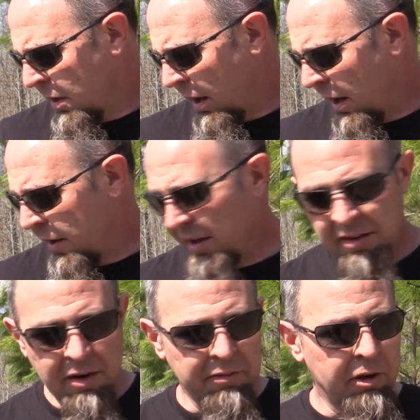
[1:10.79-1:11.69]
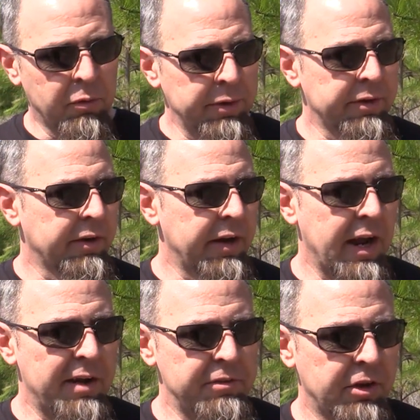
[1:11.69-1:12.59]
And uh, you never know what they're gonna
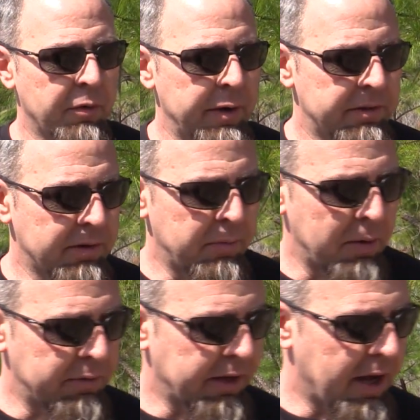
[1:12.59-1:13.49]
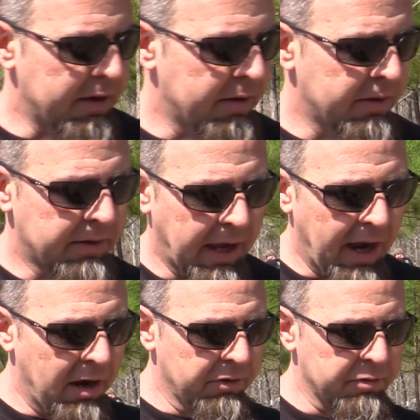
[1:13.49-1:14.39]
have. You go in, sometimes they got
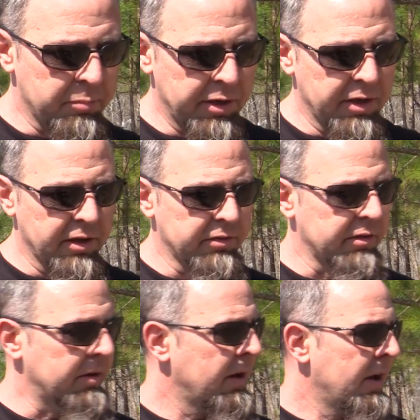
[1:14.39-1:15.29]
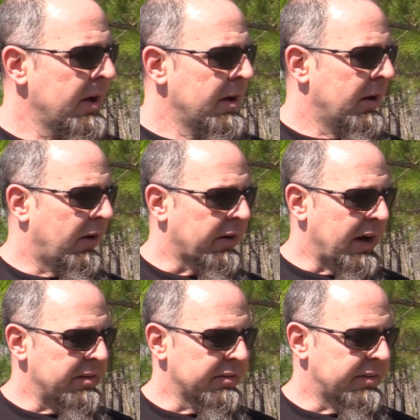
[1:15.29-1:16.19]
cows and pigs and all
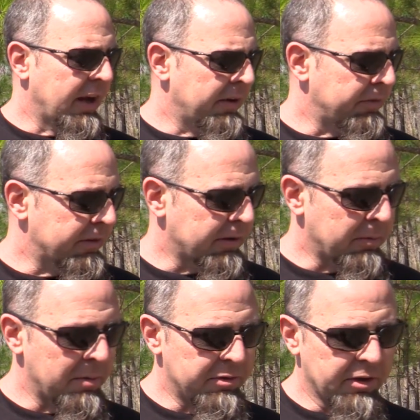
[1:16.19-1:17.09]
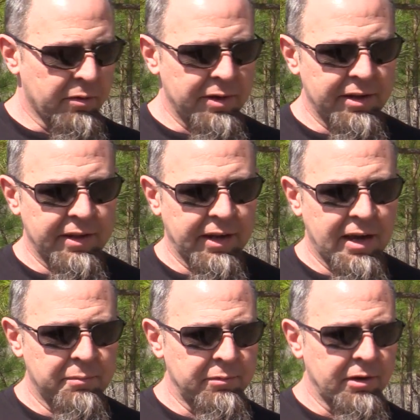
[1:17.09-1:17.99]
kinds of stuff. And sometimes you go in and they
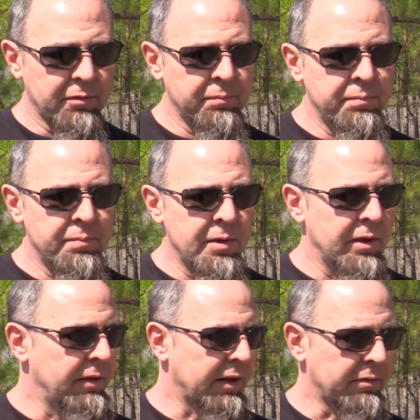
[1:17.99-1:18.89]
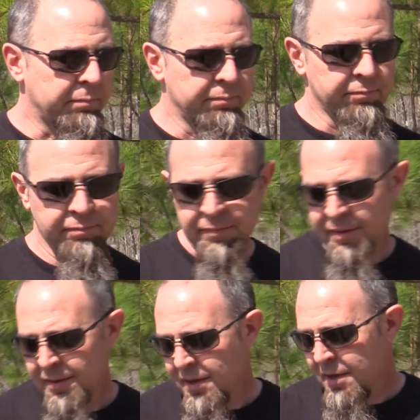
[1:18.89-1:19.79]
got, you know, like
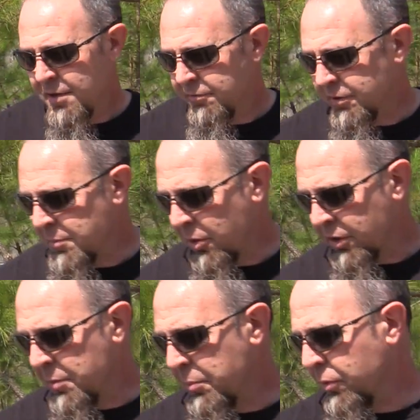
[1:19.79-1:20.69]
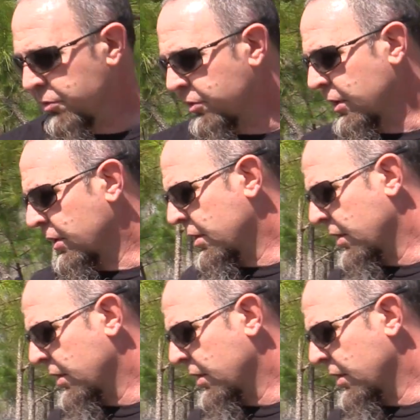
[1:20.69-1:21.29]
nothing. Flea market bullshit.